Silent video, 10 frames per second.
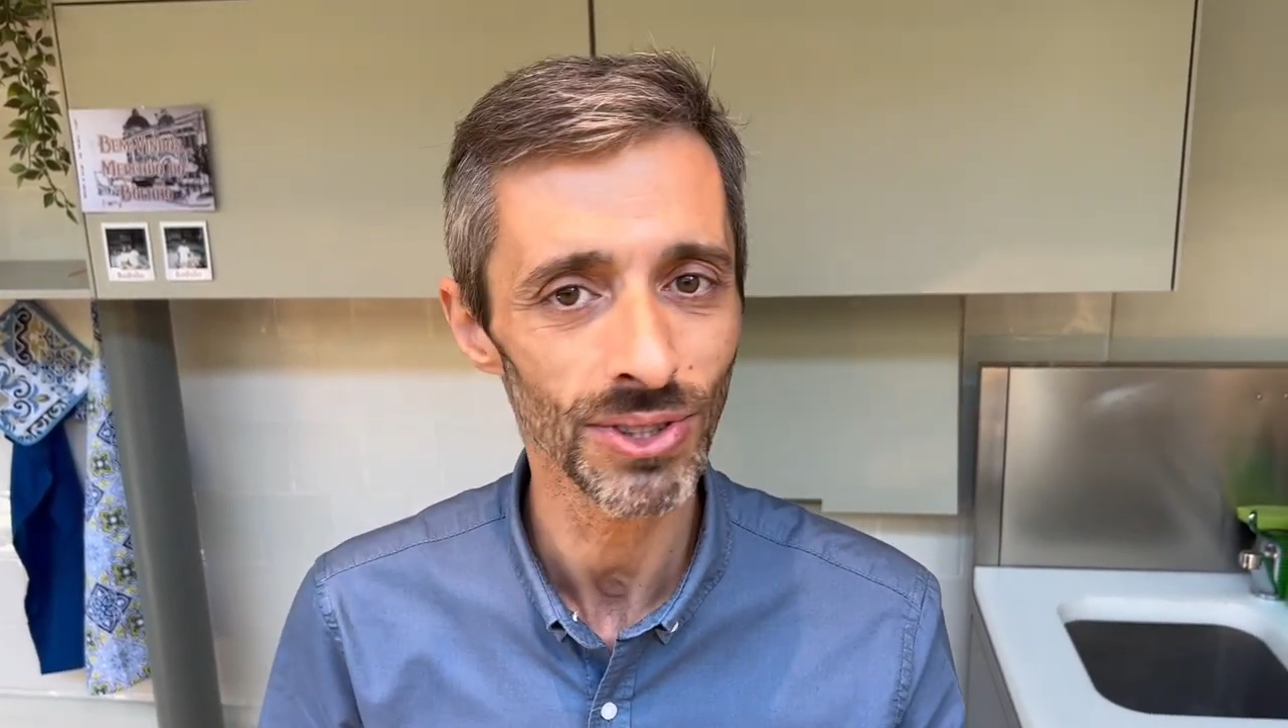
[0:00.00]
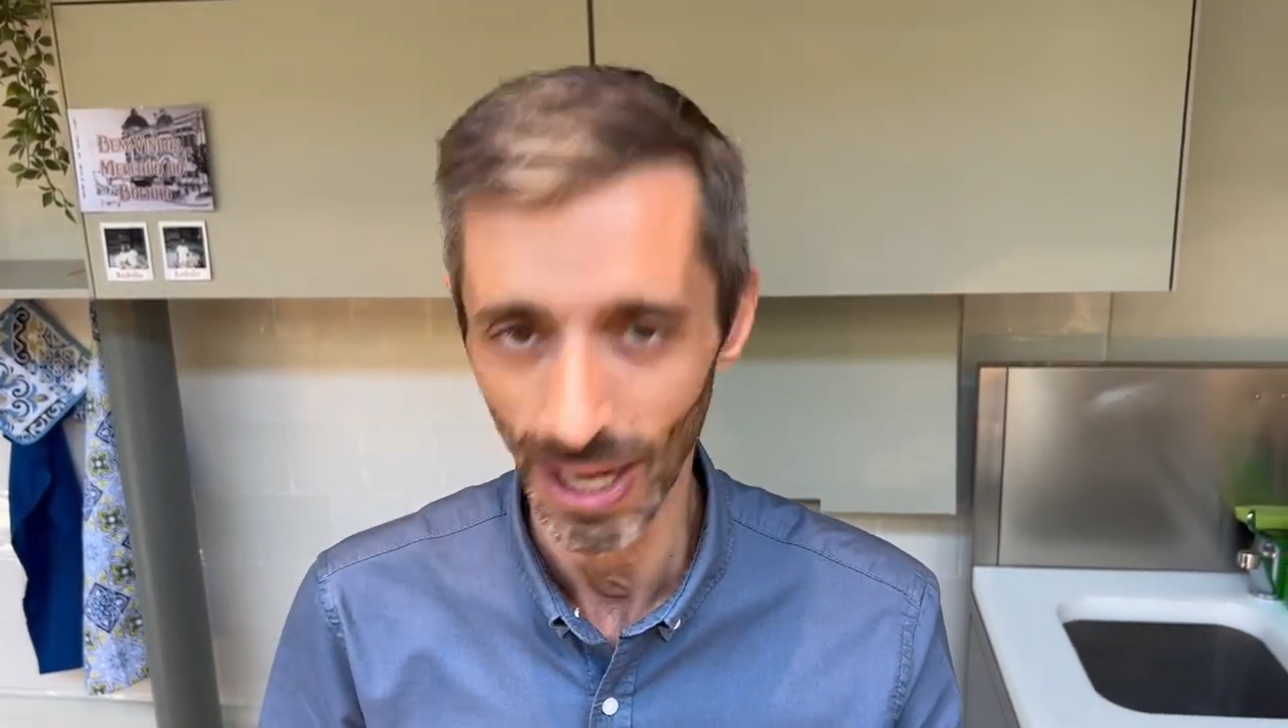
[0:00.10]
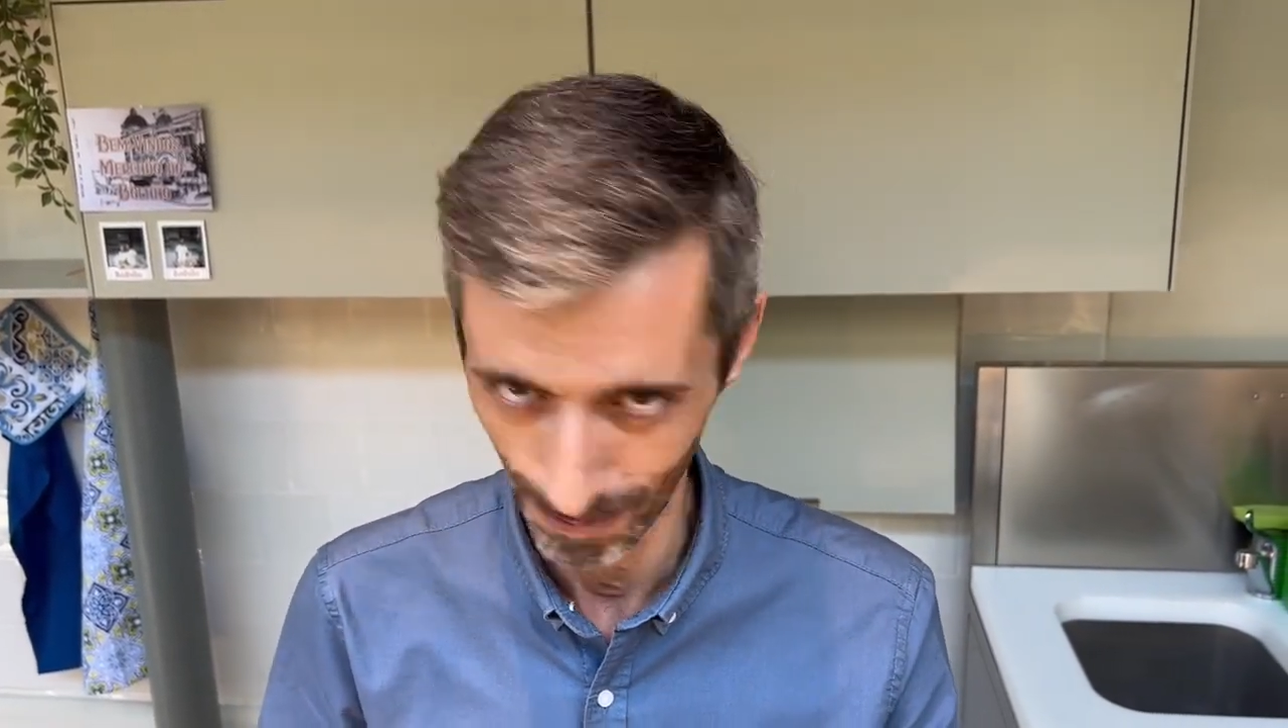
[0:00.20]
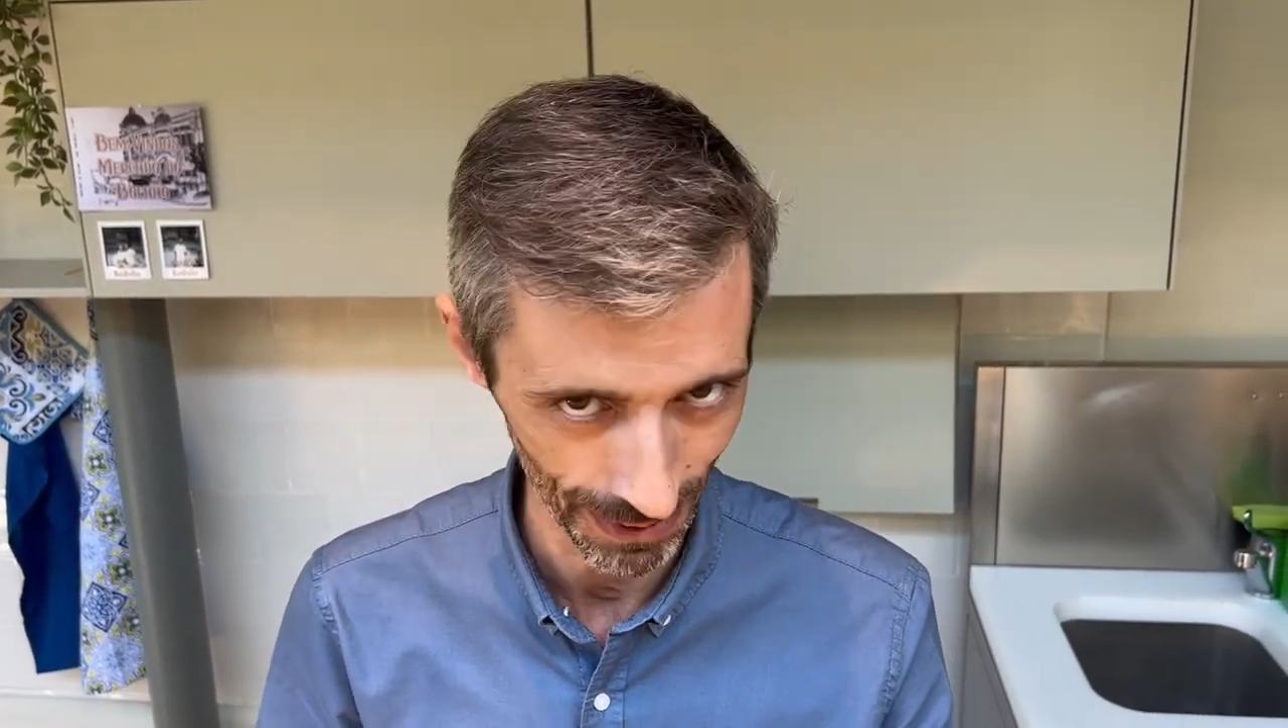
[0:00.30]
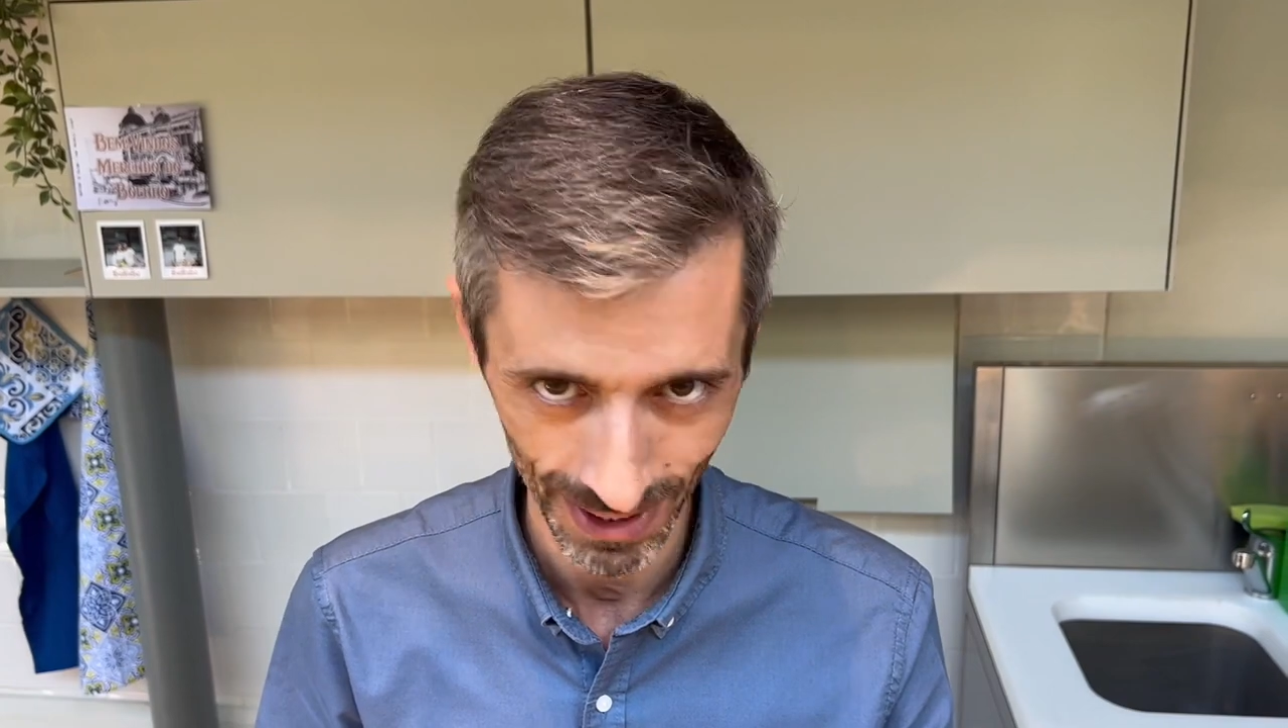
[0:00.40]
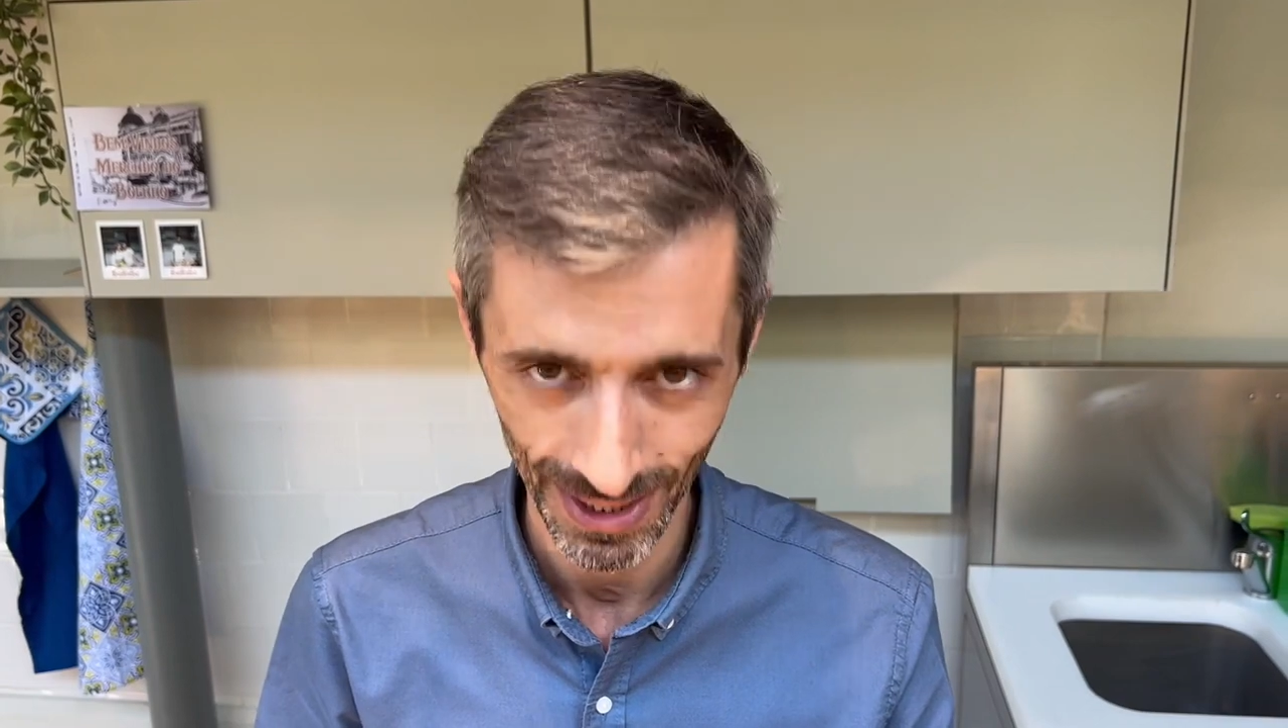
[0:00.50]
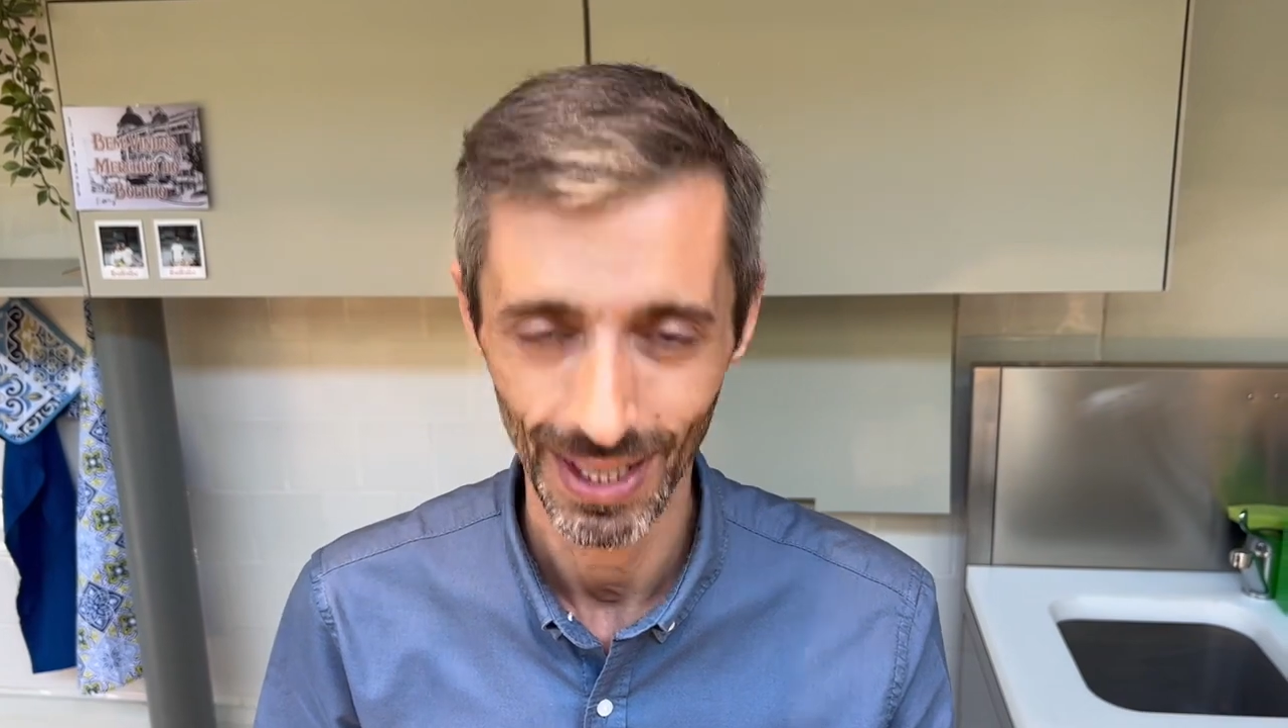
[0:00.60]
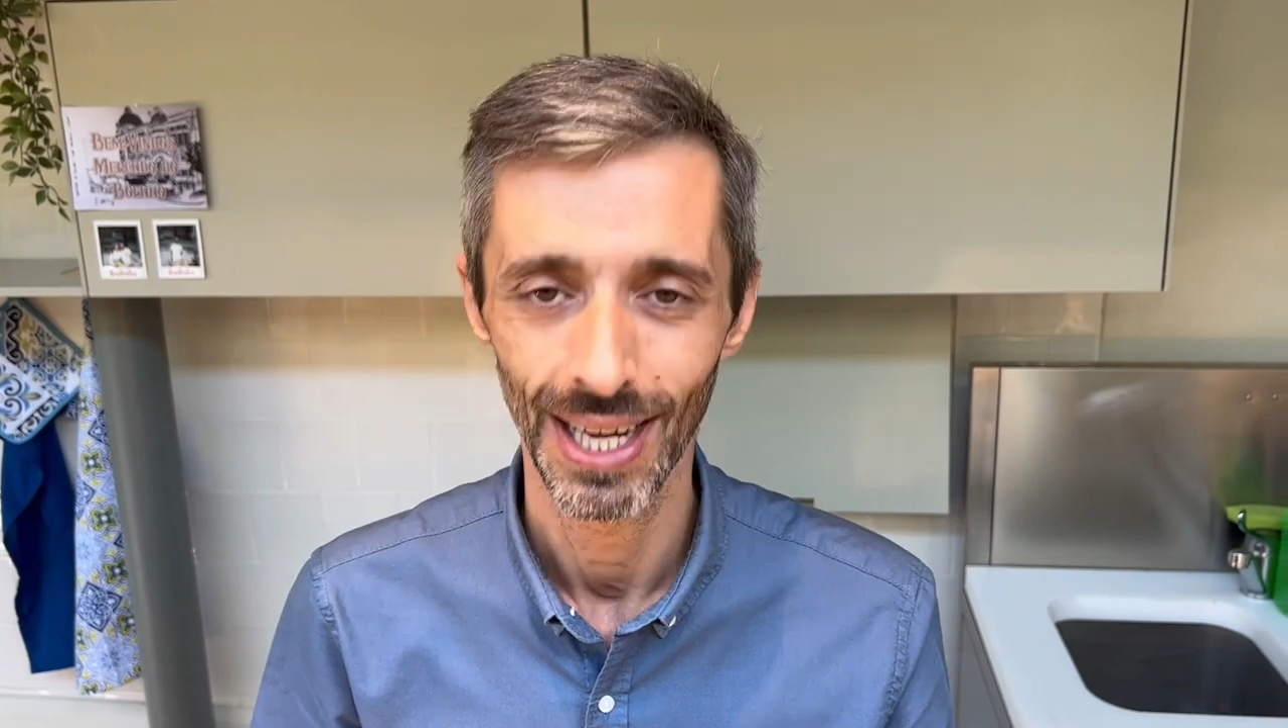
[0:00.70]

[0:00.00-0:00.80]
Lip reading: tips.